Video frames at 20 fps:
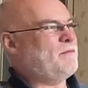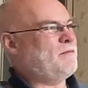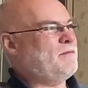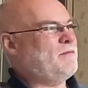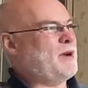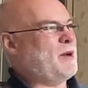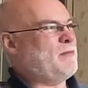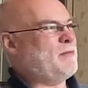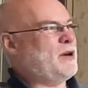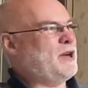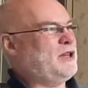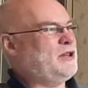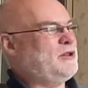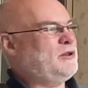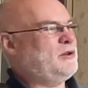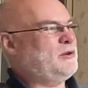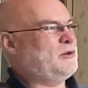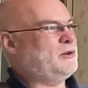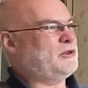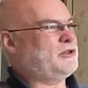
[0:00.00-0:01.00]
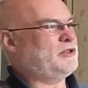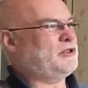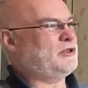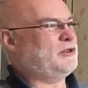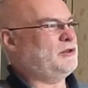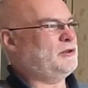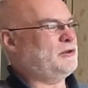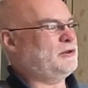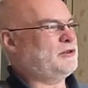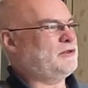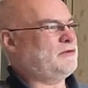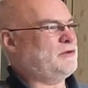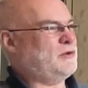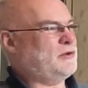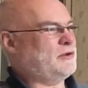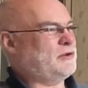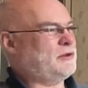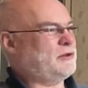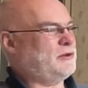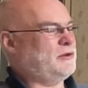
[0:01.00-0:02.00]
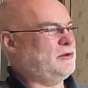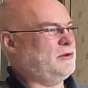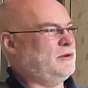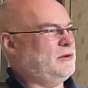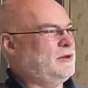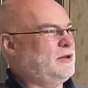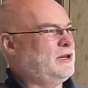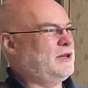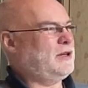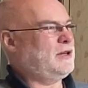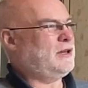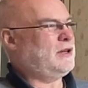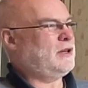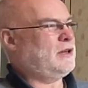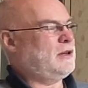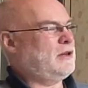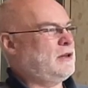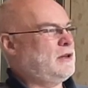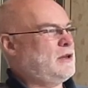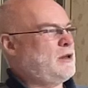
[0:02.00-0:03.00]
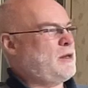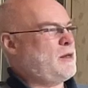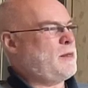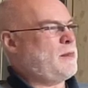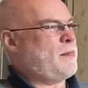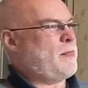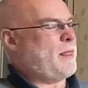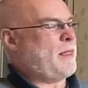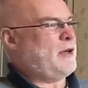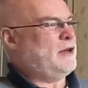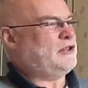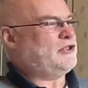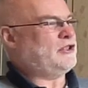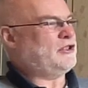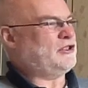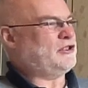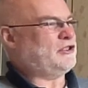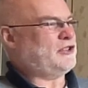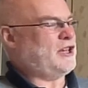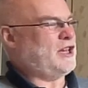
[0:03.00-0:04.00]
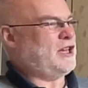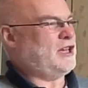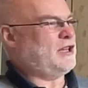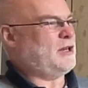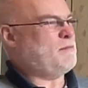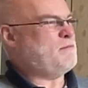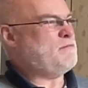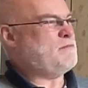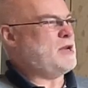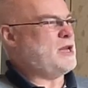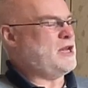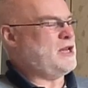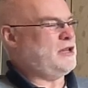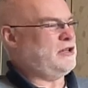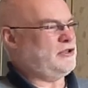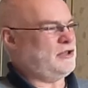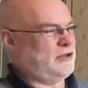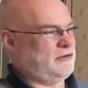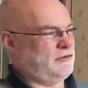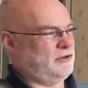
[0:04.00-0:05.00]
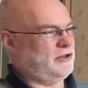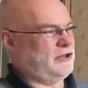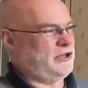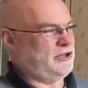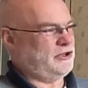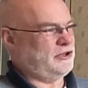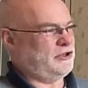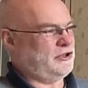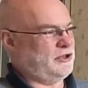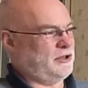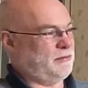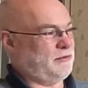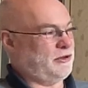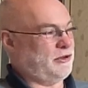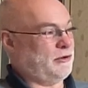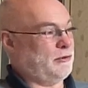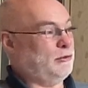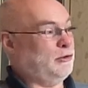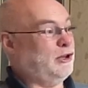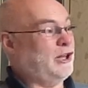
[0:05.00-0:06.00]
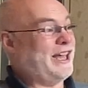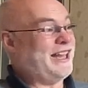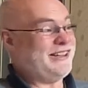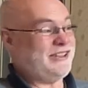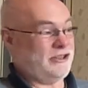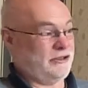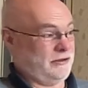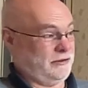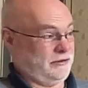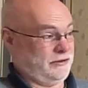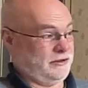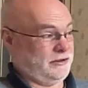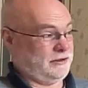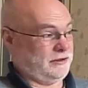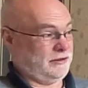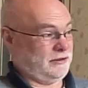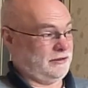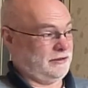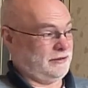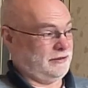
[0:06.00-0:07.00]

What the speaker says: my mind goes to those folks who sustained amazing relationships through letters.